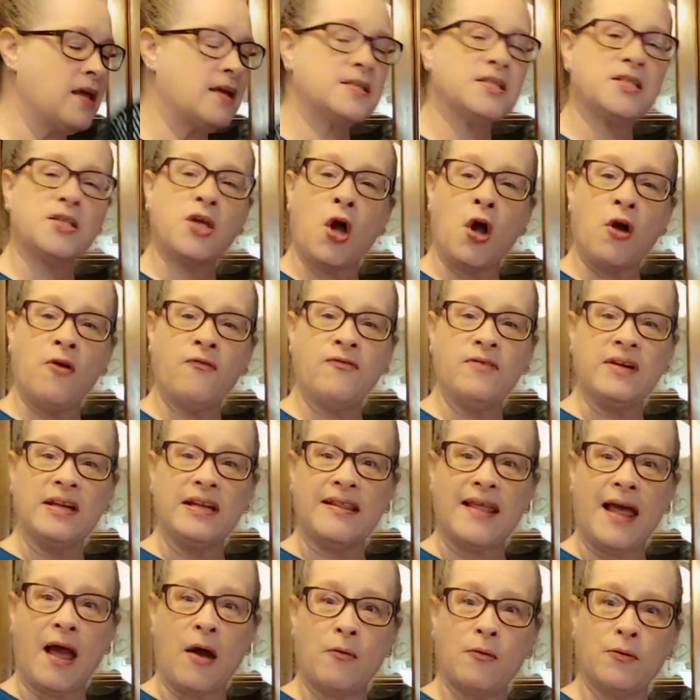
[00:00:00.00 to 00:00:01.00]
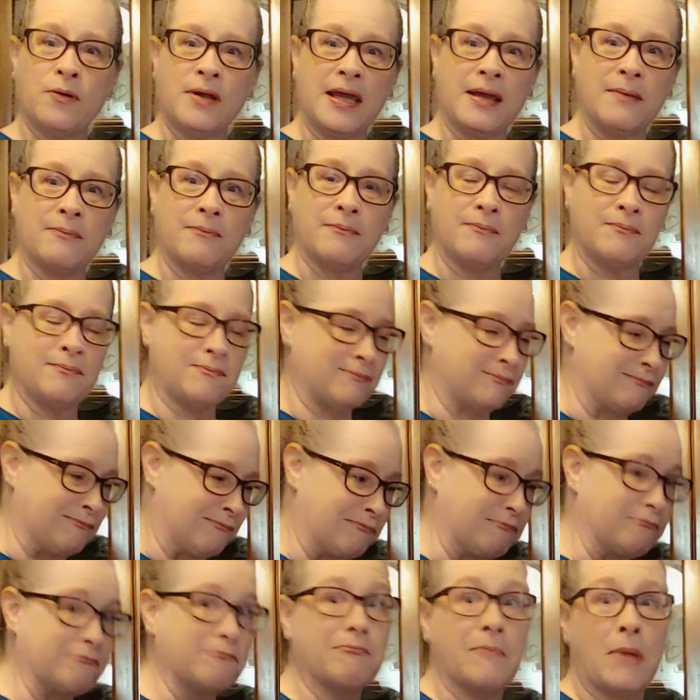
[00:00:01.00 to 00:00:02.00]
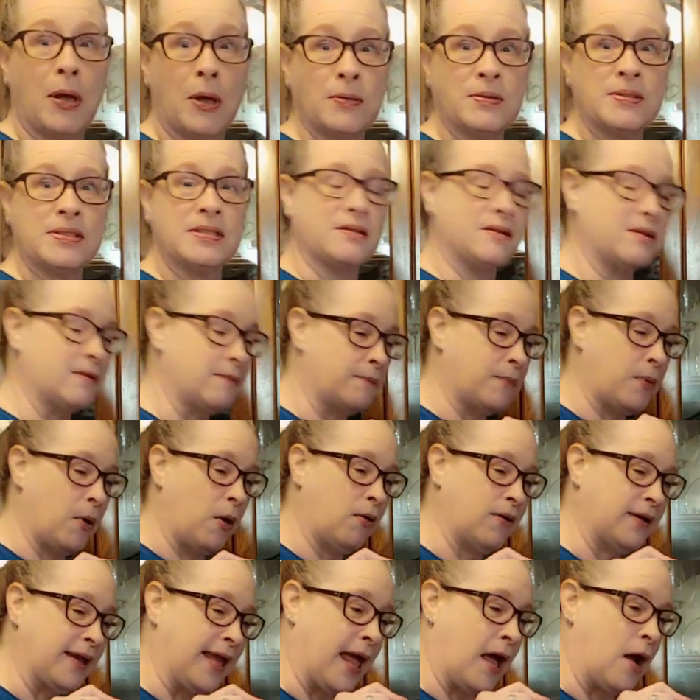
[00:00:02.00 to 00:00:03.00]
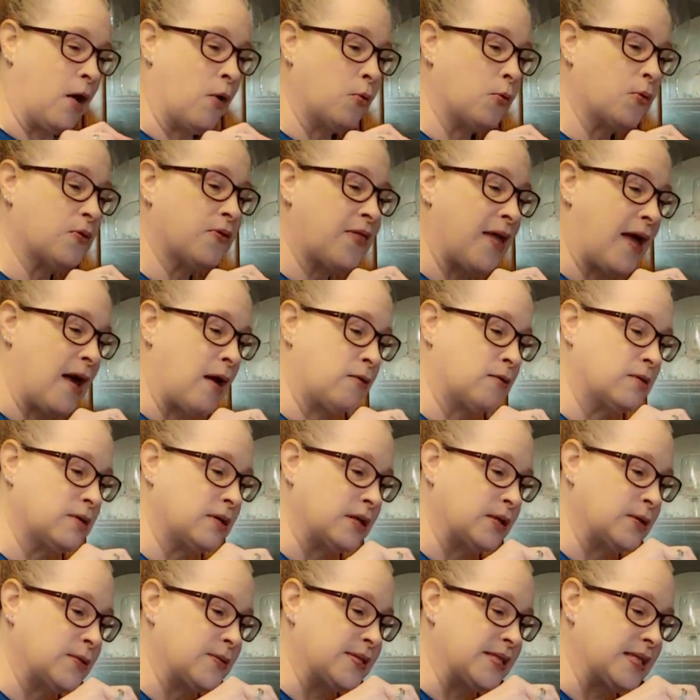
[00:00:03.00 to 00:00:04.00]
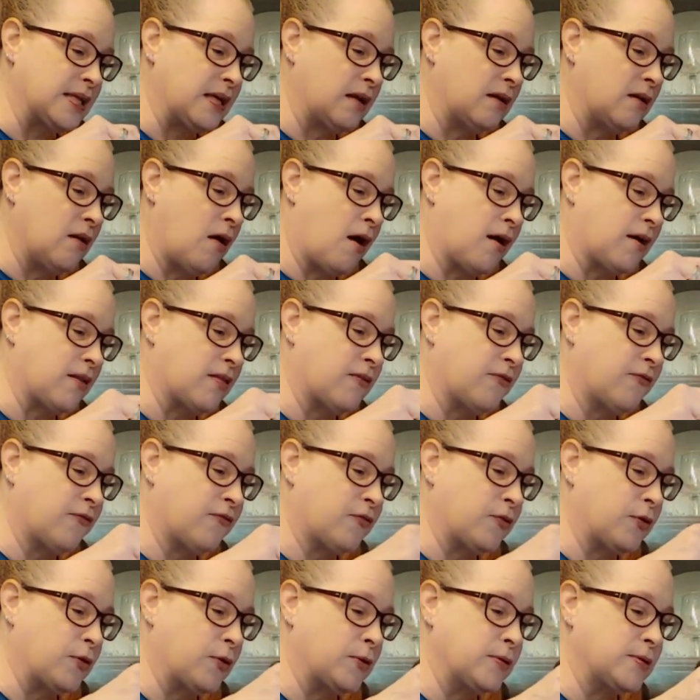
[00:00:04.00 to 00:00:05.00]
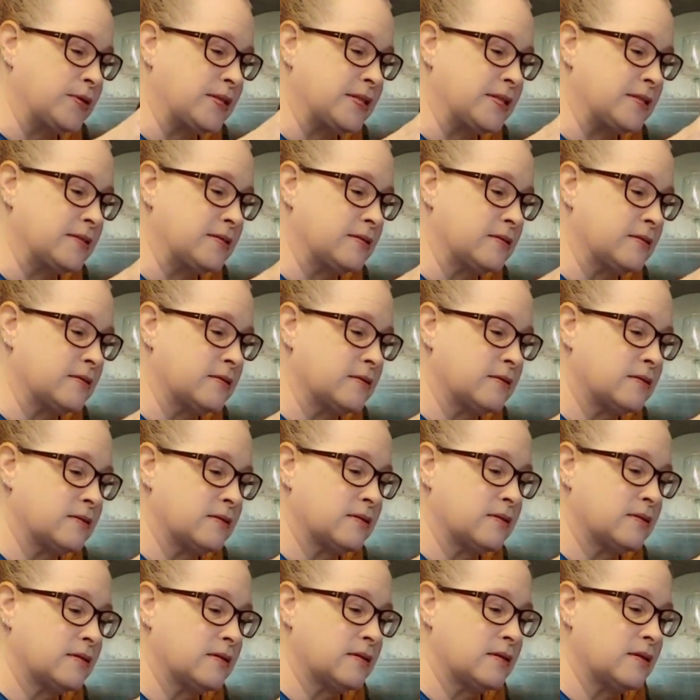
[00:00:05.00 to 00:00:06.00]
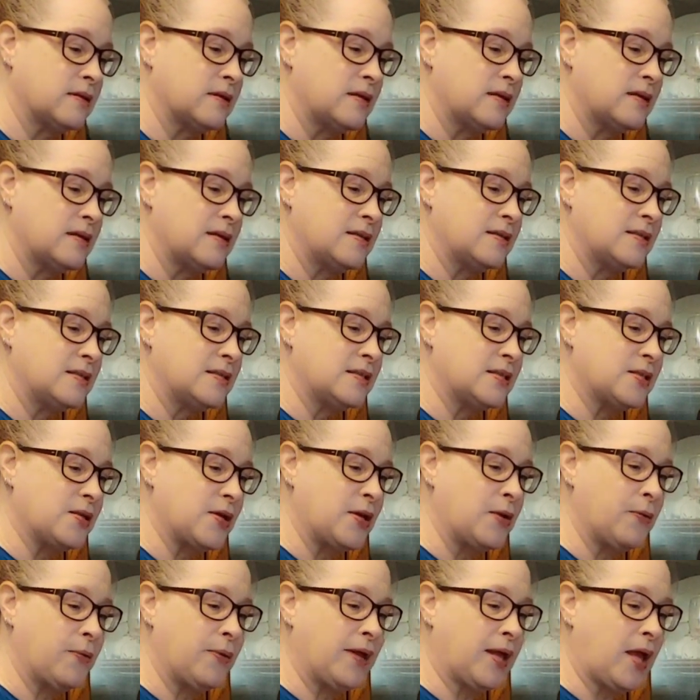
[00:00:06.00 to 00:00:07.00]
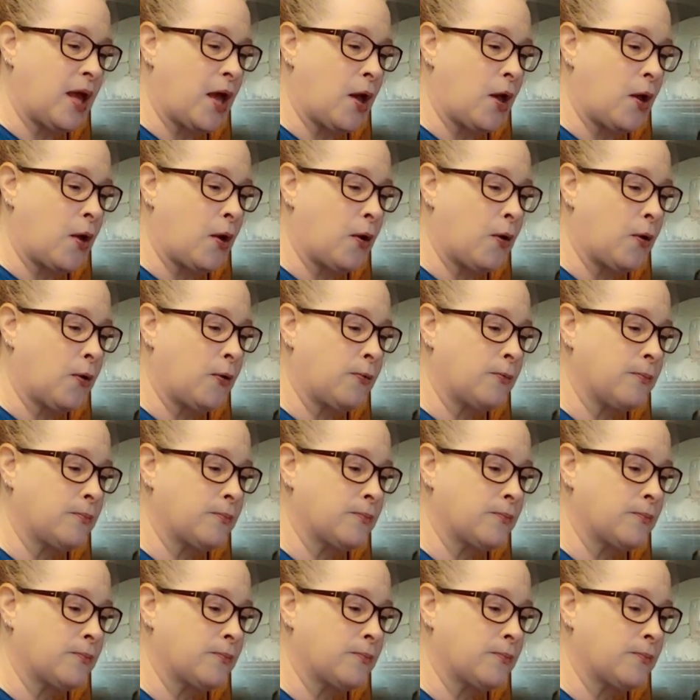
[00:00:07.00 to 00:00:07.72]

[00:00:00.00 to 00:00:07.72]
So hopefully that will get most of the bulk out without losing a lot of the fruit. So here we go.